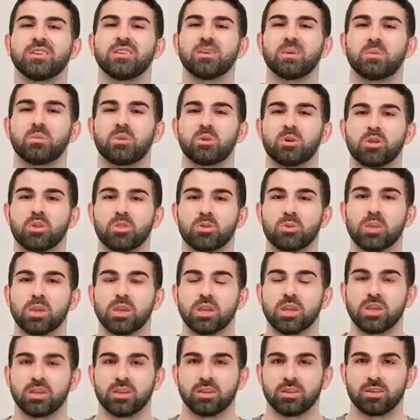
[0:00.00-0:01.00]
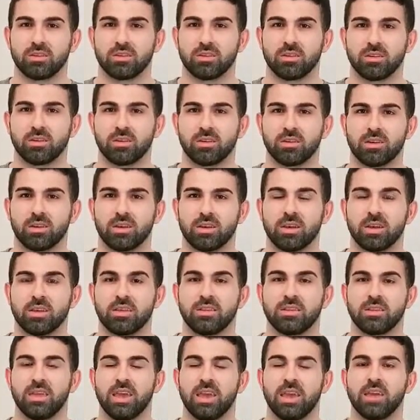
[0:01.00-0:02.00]
number 3.
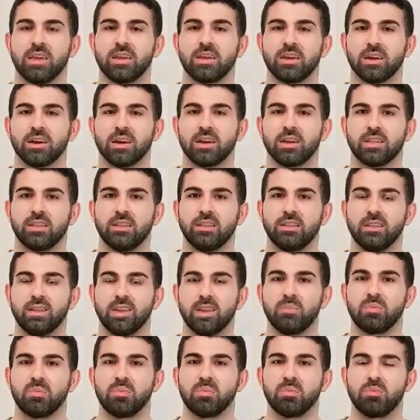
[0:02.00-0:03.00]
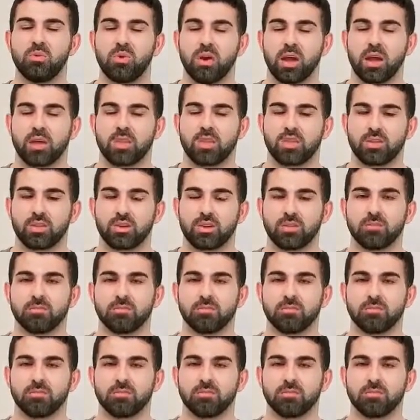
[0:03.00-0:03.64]
Take a deep breath.